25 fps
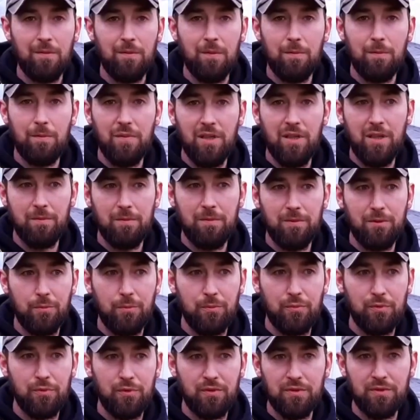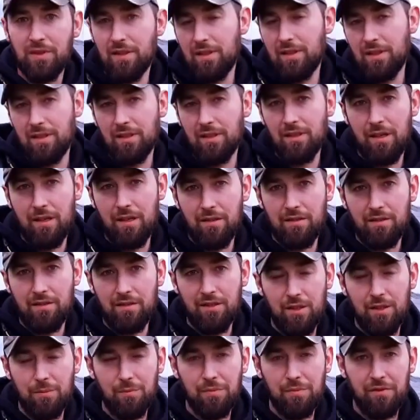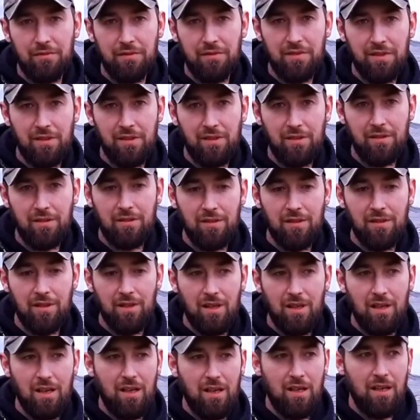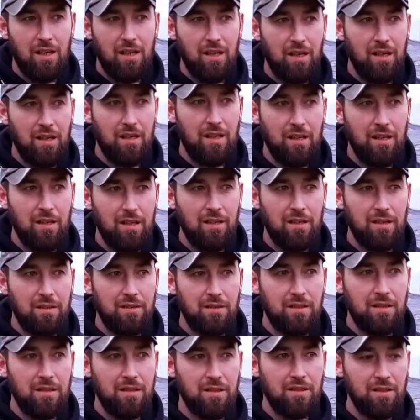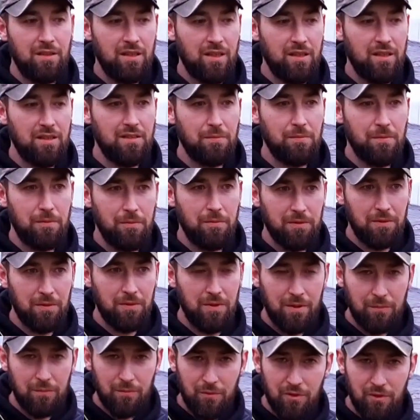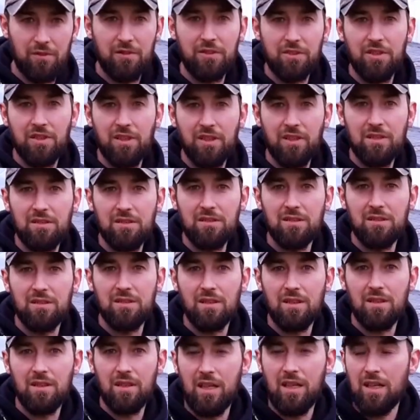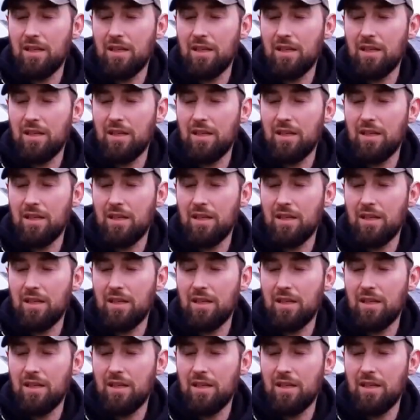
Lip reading: and we'll be able to put our sheep over here, and chickens. We want to get more chickens,